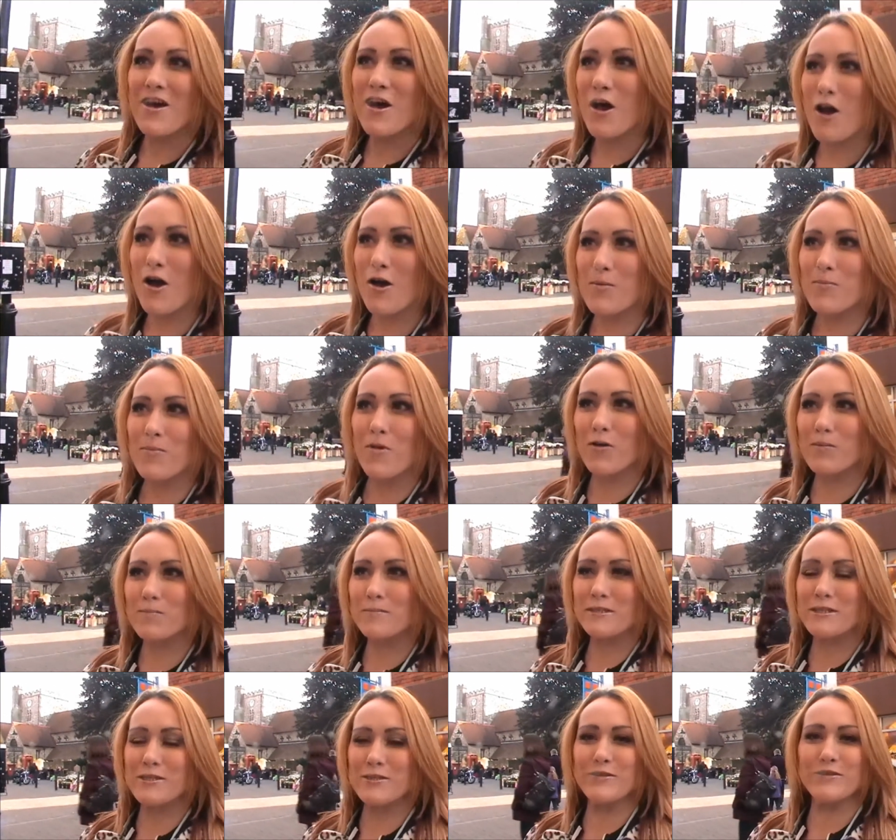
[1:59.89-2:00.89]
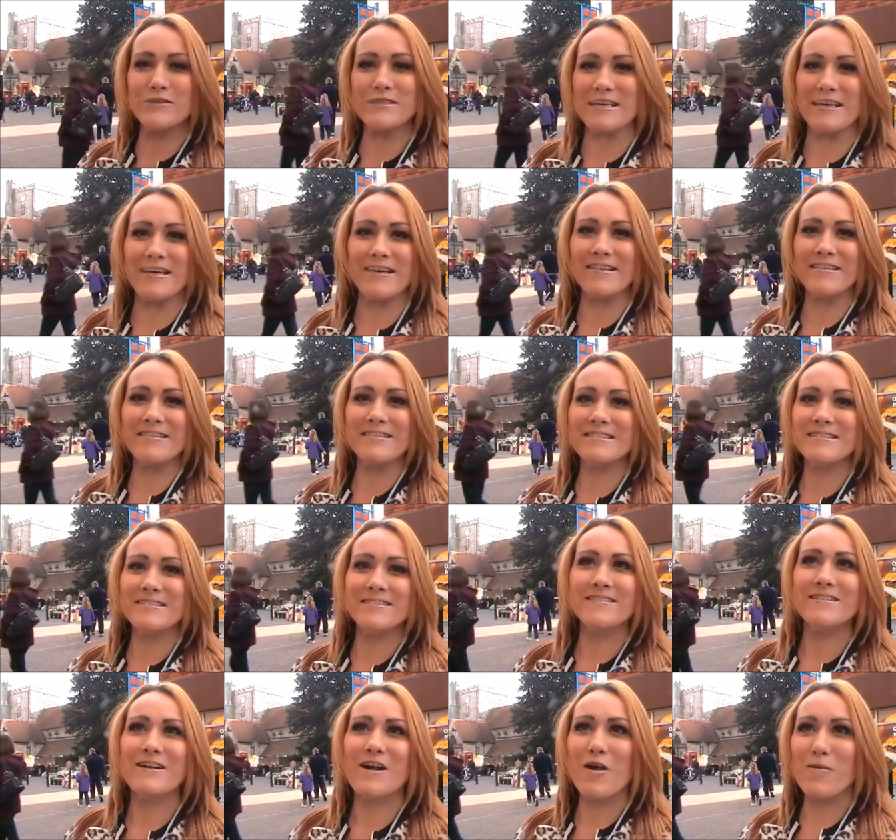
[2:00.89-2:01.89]
Um, I'm Susie.
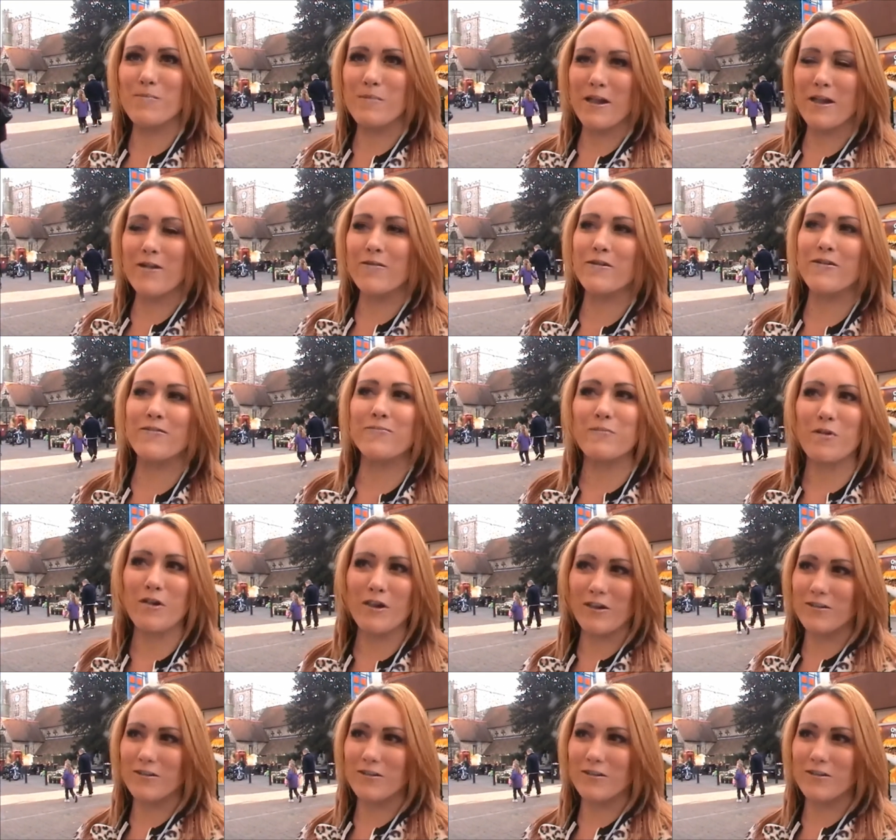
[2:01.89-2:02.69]
I'm here with my